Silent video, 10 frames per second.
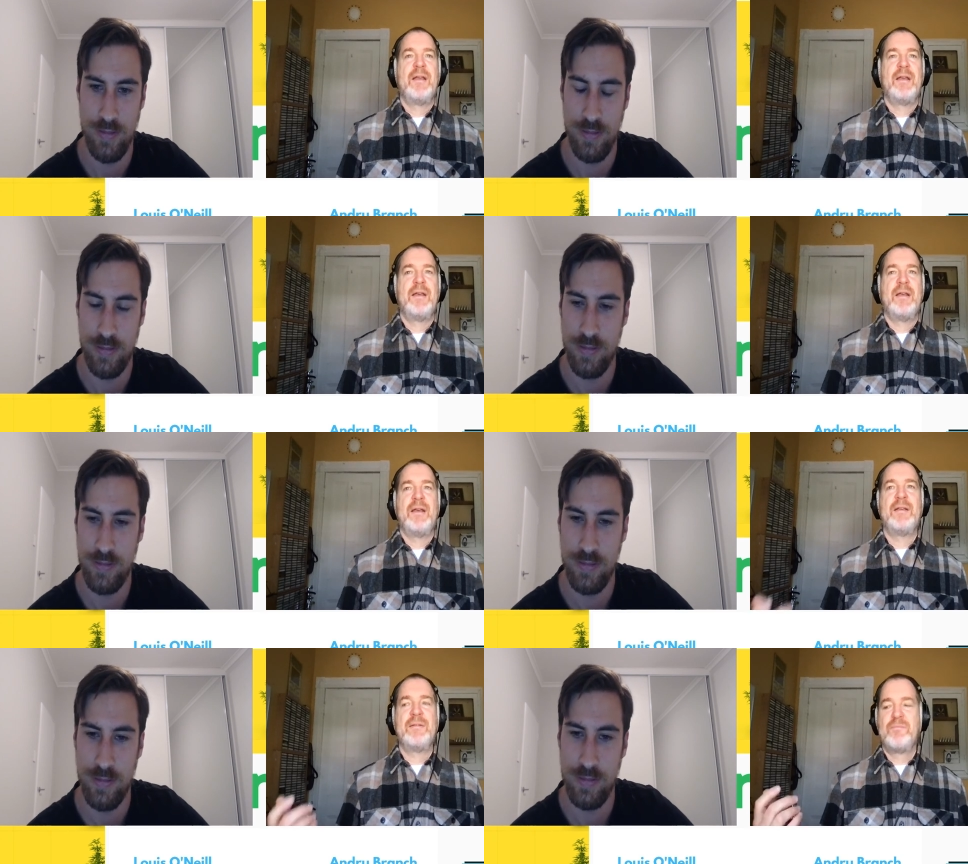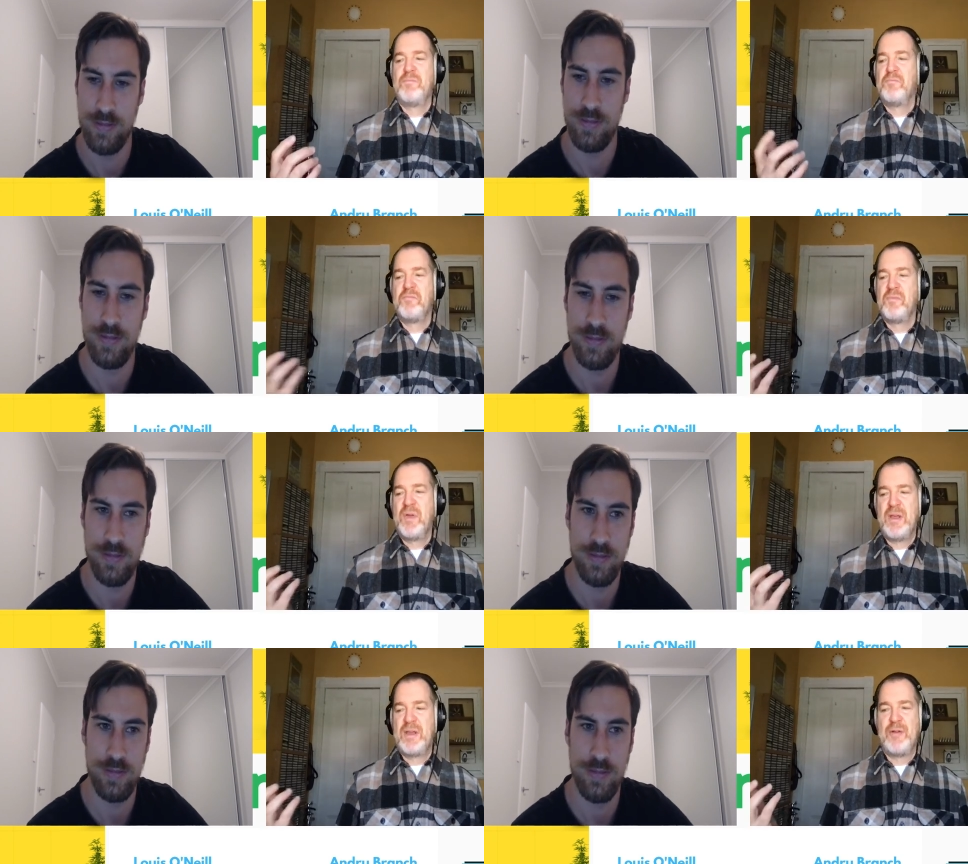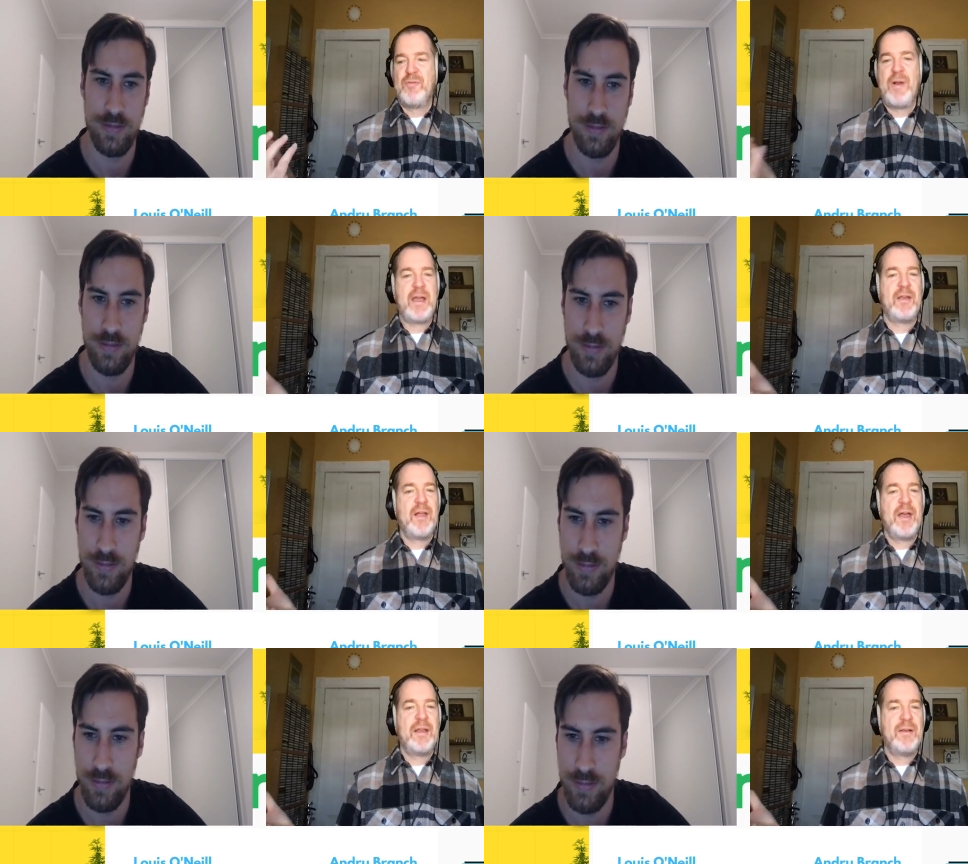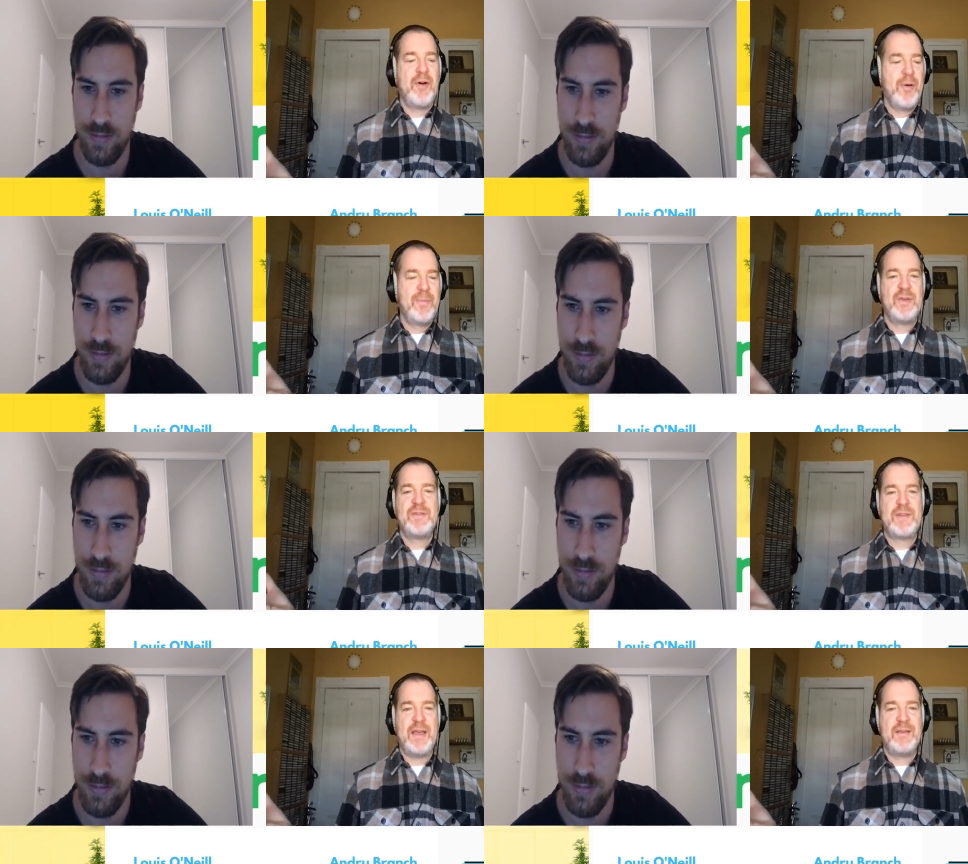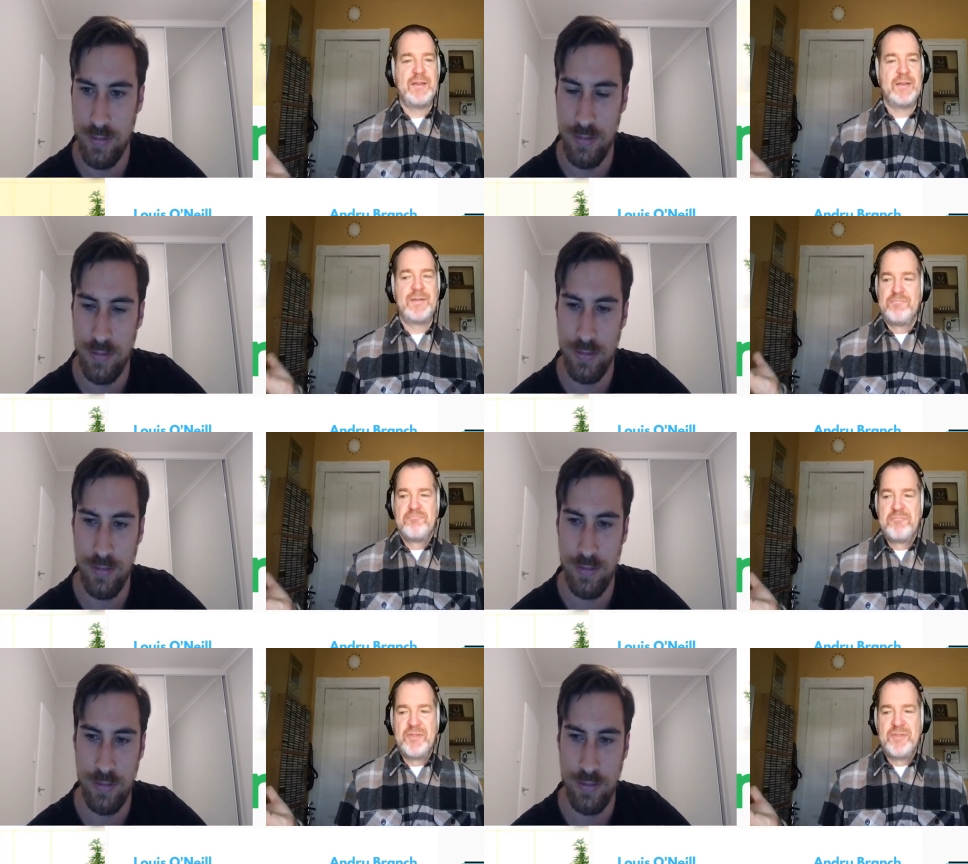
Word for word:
Speaker 1: it, it, it can regulate homeostasis.